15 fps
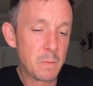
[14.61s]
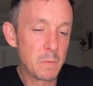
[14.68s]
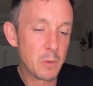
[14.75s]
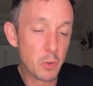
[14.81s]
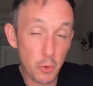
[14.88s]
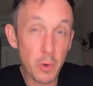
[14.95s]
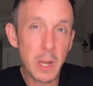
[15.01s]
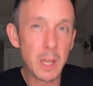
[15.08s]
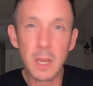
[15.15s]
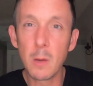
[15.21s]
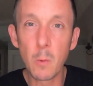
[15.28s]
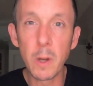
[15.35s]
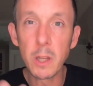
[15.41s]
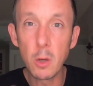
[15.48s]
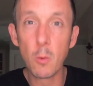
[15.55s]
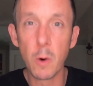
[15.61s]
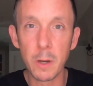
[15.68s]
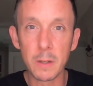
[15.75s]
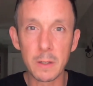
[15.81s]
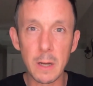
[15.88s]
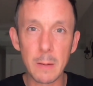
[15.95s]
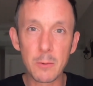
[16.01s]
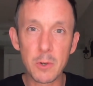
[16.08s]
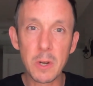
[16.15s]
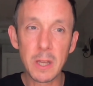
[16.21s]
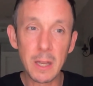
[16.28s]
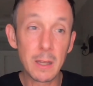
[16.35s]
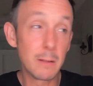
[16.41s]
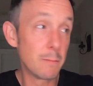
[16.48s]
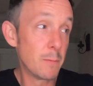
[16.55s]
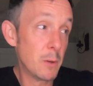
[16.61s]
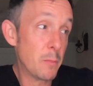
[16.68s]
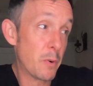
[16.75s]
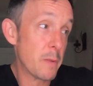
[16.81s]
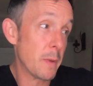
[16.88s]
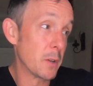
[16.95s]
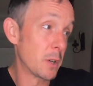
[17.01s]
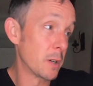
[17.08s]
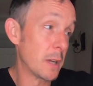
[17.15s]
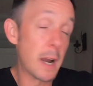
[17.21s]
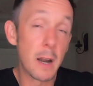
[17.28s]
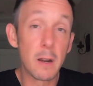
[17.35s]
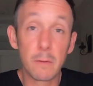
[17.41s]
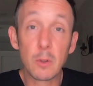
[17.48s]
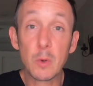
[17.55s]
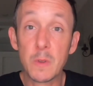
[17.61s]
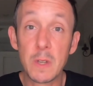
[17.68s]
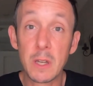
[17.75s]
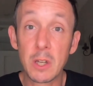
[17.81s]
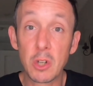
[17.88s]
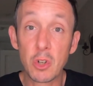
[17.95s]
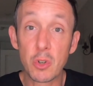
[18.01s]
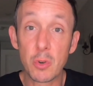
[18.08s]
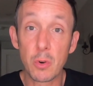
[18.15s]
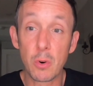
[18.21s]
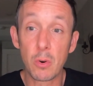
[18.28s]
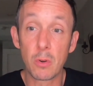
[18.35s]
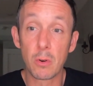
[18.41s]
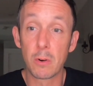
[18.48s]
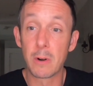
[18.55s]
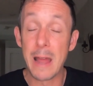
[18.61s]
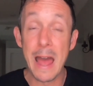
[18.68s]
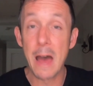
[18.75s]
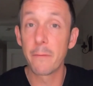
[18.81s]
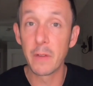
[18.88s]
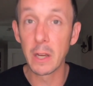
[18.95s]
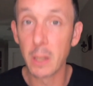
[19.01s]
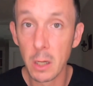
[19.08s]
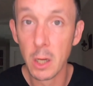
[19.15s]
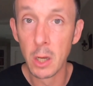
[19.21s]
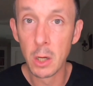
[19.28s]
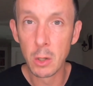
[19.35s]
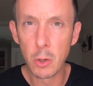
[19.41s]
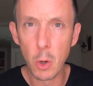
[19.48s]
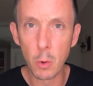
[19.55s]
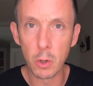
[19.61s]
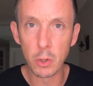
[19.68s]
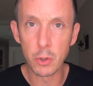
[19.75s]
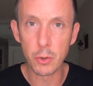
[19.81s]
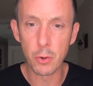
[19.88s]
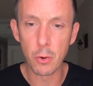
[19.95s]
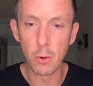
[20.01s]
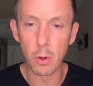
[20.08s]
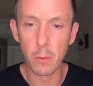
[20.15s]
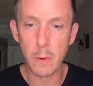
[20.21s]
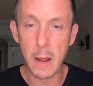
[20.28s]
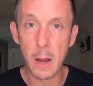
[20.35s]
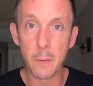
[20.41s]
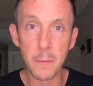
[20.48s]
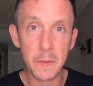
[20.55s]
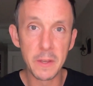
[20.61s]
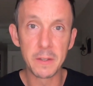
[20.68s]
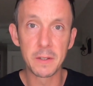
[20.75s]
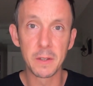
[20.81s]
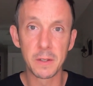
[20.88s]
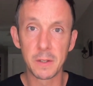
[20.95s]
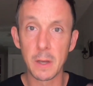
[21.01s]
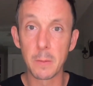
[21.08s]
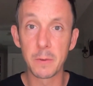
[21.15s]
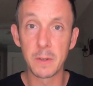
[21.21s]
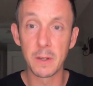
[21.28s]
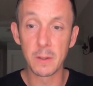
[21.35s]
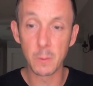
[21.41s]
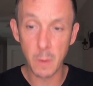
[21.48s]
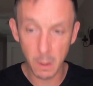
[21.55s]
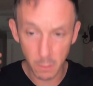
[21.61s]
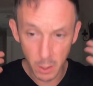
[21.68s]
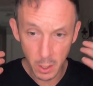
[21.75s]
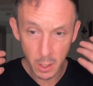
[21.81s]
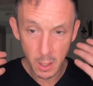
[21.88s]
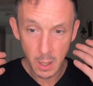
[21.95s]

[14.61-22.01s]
drinking when you want to stop drinking. You pretty much are tired of losing control or having no control around this substance. Well,